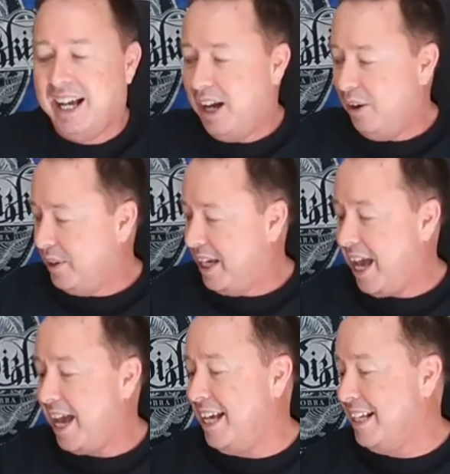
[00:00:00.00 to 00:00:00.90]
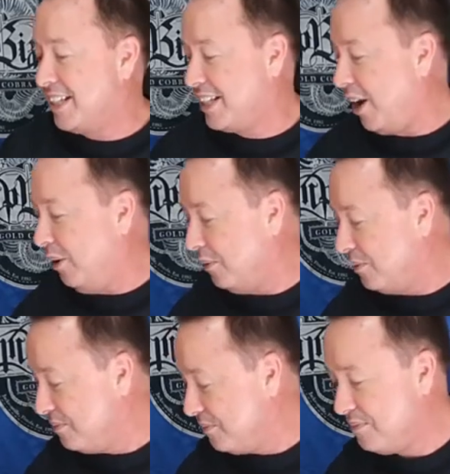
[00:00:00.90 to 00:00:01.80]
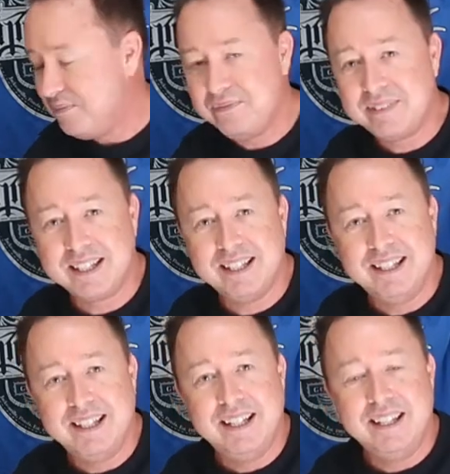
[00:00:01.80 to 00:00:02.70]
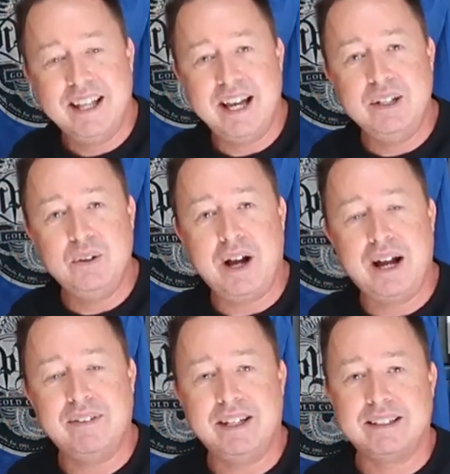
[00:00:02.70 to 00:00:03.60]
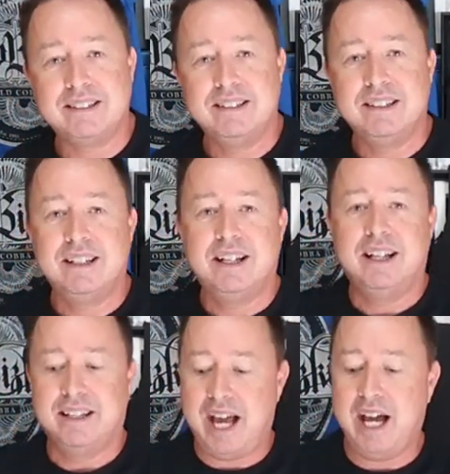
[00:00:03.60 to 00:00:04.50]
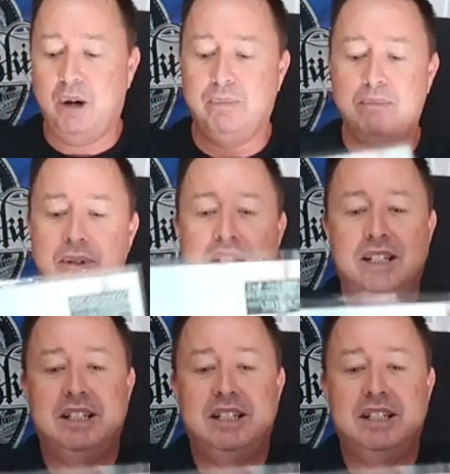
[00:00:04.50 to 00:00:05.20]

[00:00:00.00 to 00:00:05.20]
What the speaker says: Okay, so there you have it. The album,